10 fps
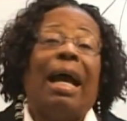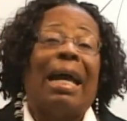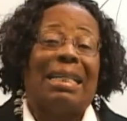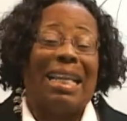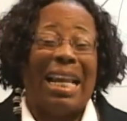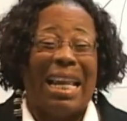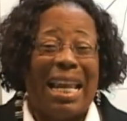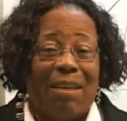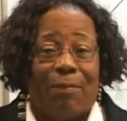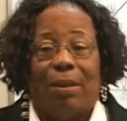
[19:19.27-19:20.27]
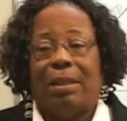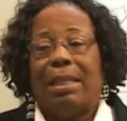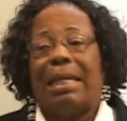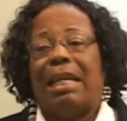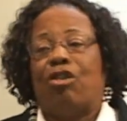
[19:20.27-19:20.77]
at the level
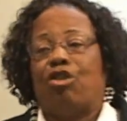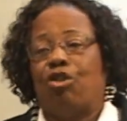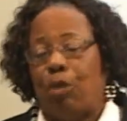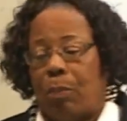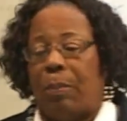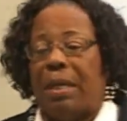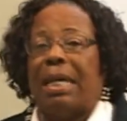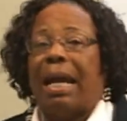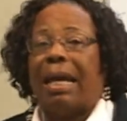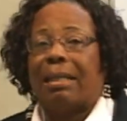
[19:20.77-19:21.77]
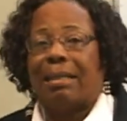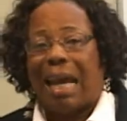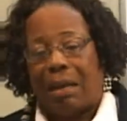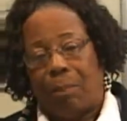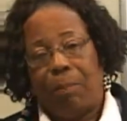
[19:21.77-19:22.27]
that they should be at
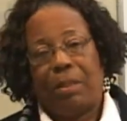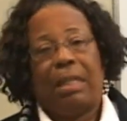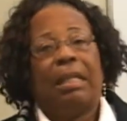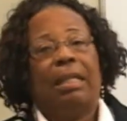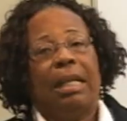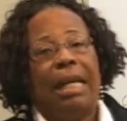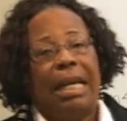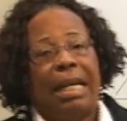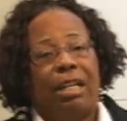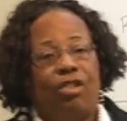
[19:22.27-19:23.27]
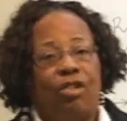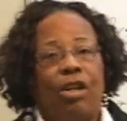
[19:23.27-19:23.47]
that particular age.